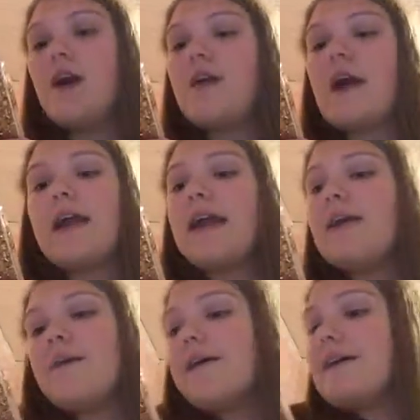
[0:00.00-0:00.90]
Okay,
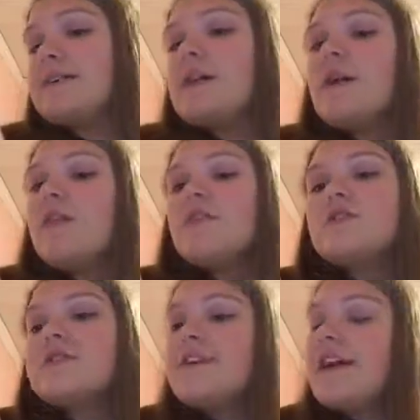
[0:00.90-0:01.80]
anyways.
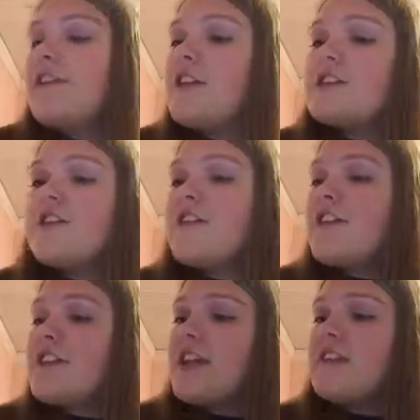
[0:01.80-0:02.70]
There's a
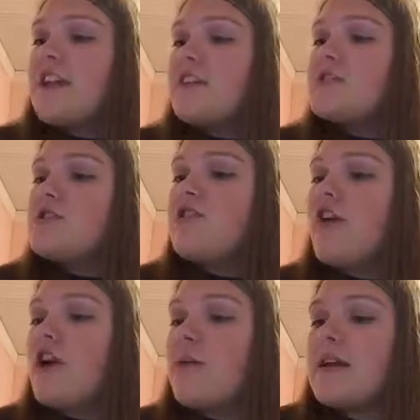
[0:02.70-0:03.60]
15 there. So just
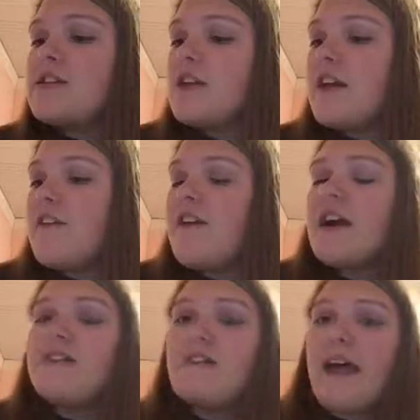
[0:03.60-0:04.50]
follow me until... If I
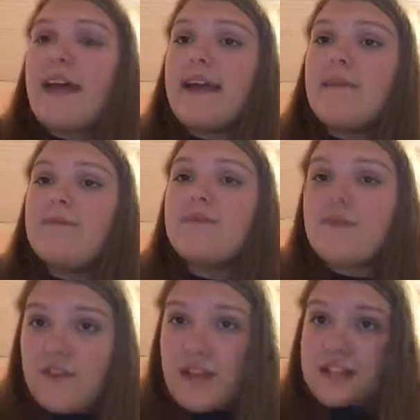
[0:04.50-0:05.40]
can, like,
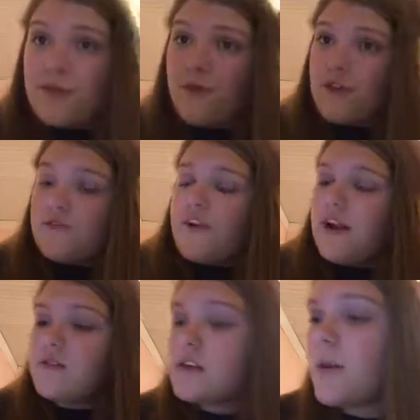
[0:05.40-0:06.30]
fix it before this
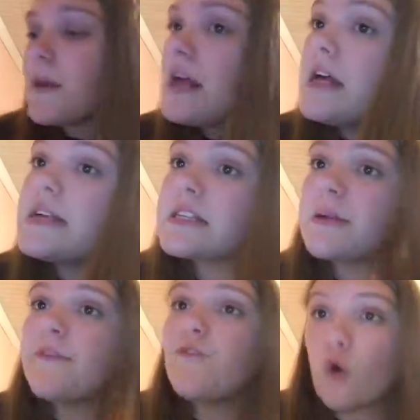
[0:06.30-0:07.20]
video's up. It's
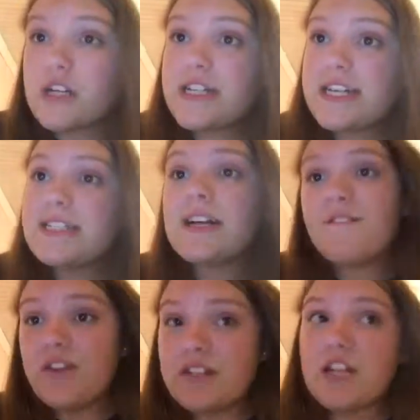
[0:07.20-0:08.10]
going to be 14 instead
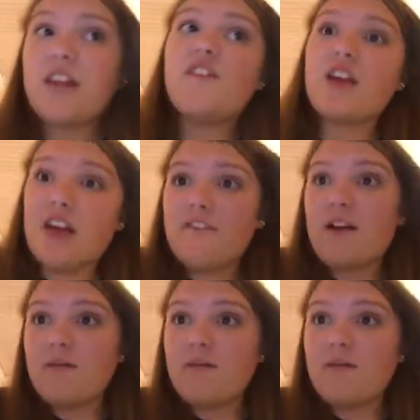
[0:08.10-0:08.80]
of 15. If you can't